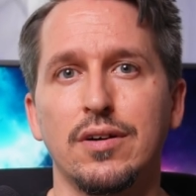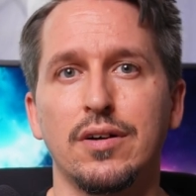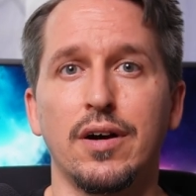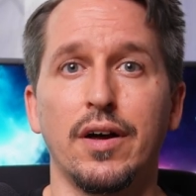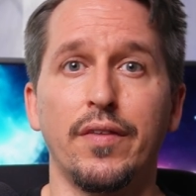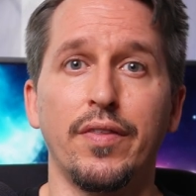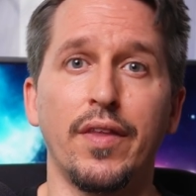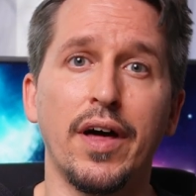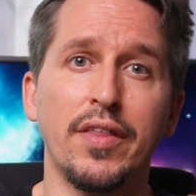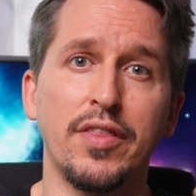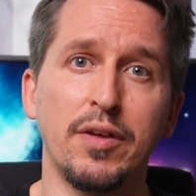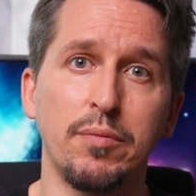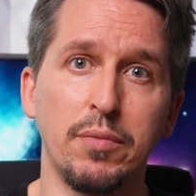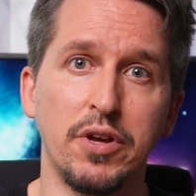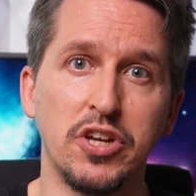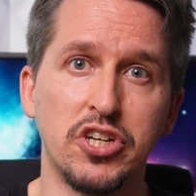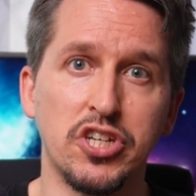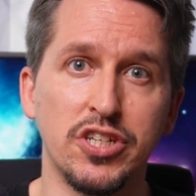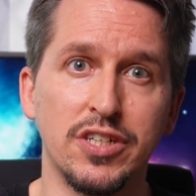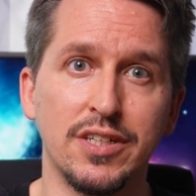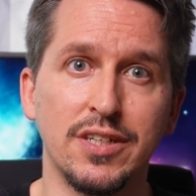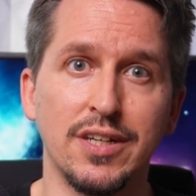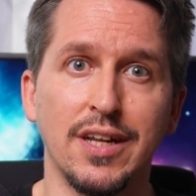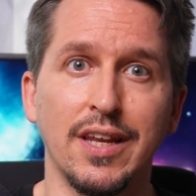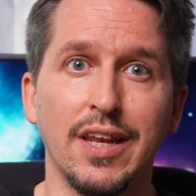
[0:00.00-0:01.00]
Another
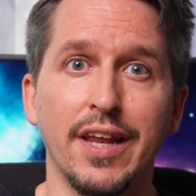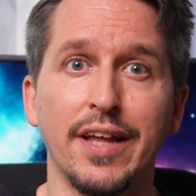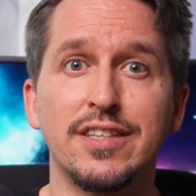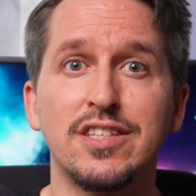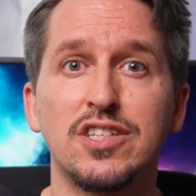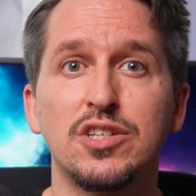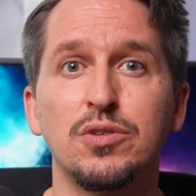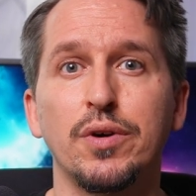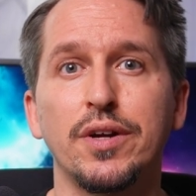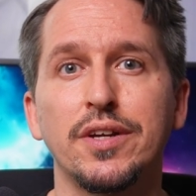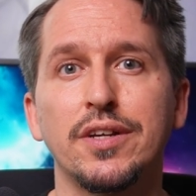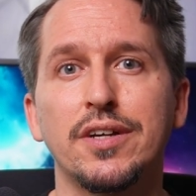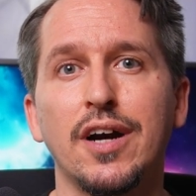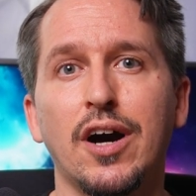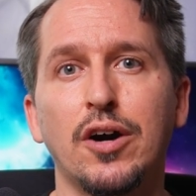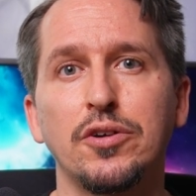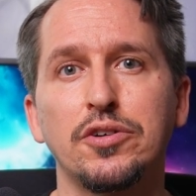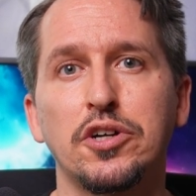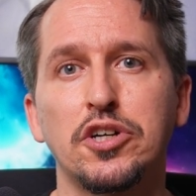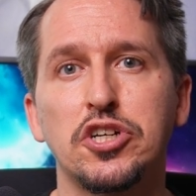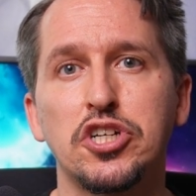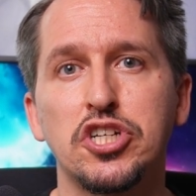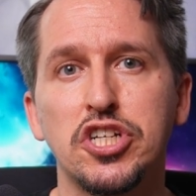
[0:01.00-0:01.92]
mission lets you encounter